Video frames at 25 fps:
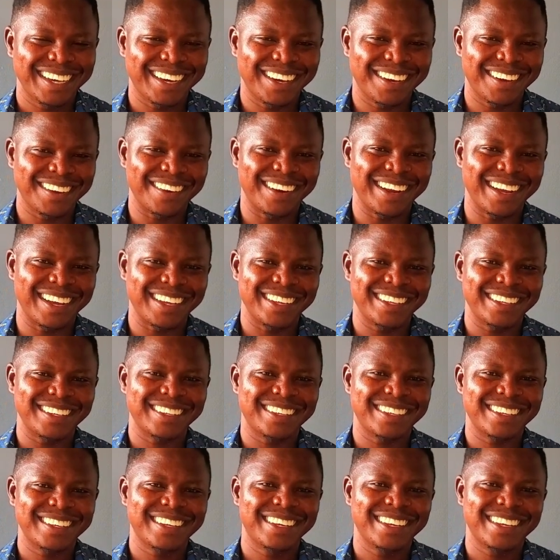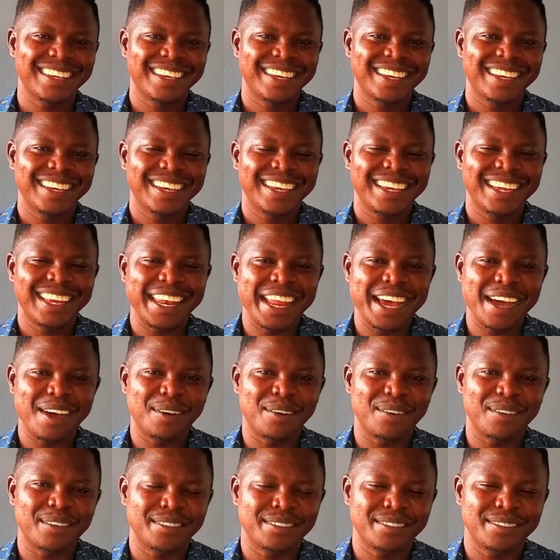All right.
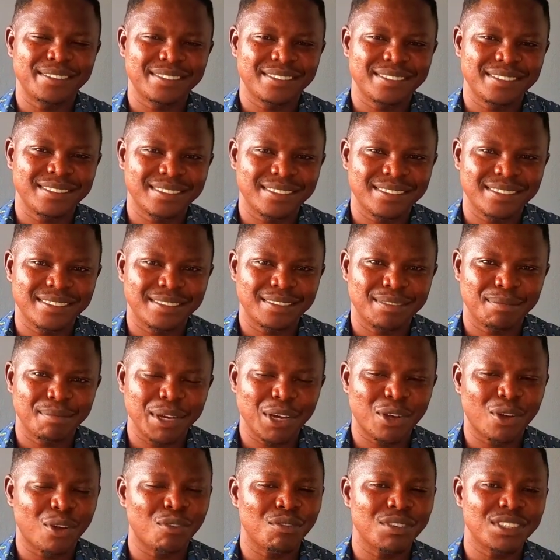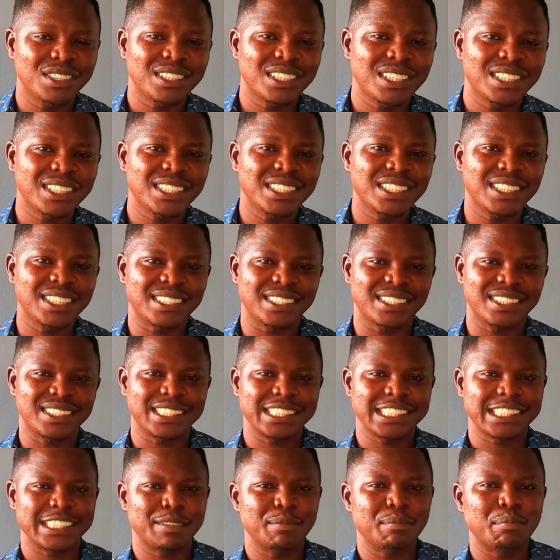Now, my conversation is
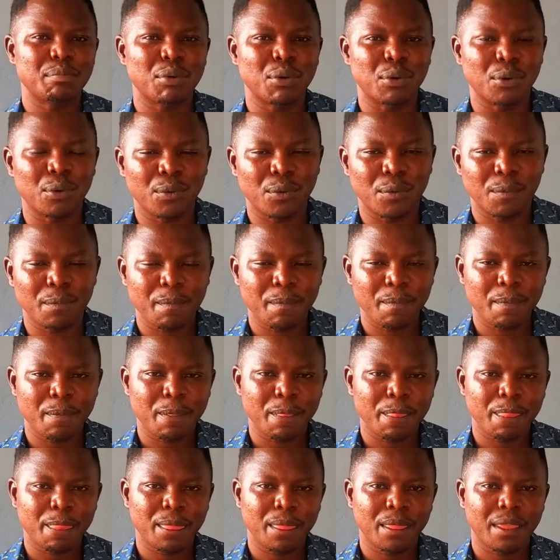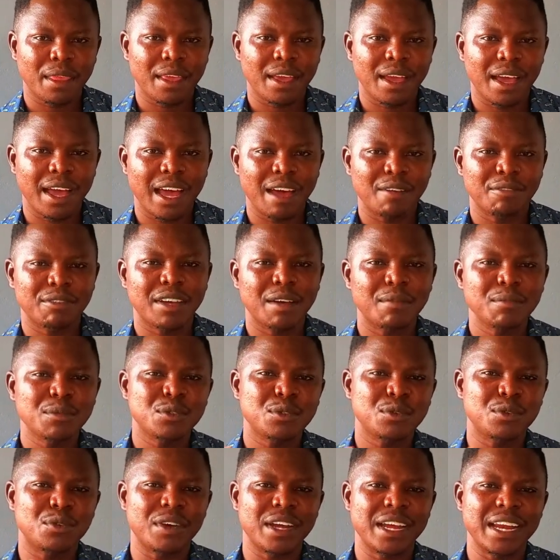simple. I've come
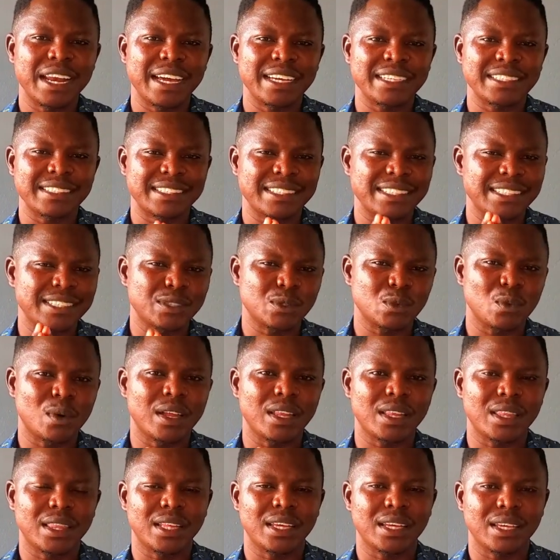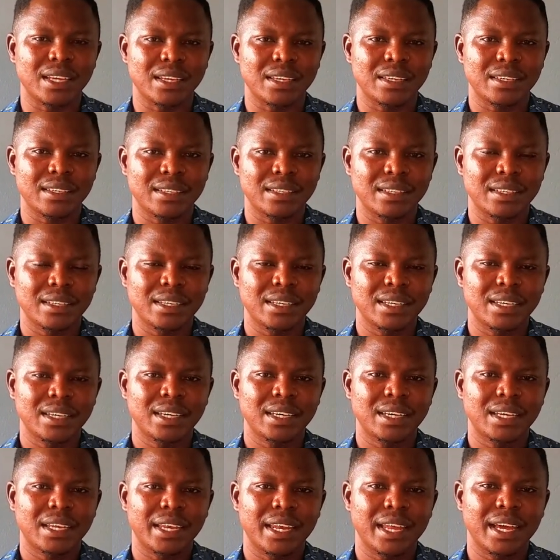to realize this one thing,
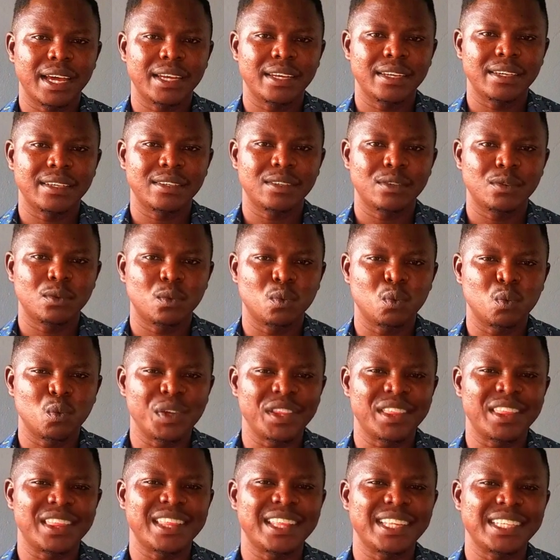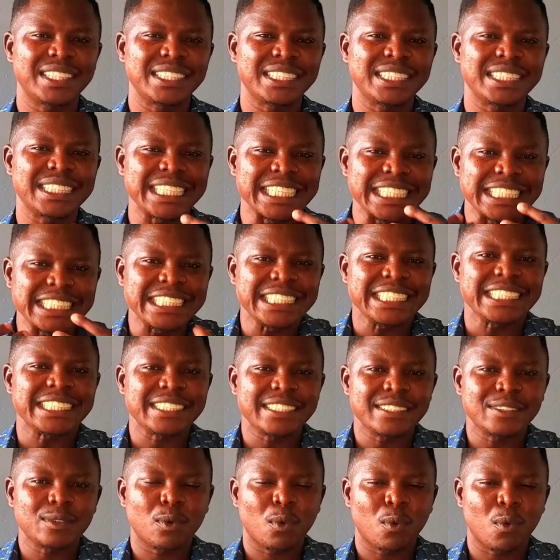that we teach
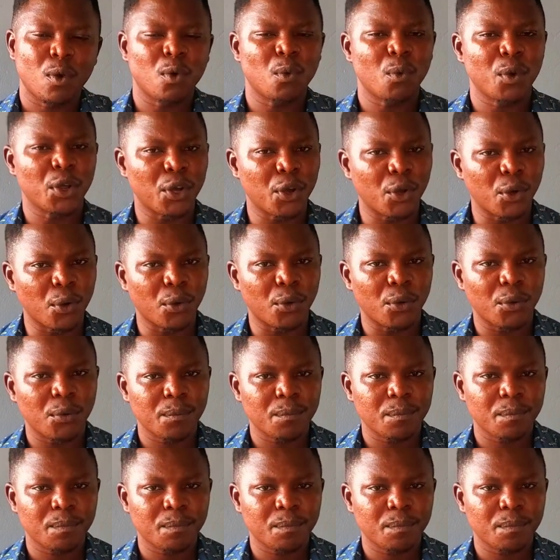what we know.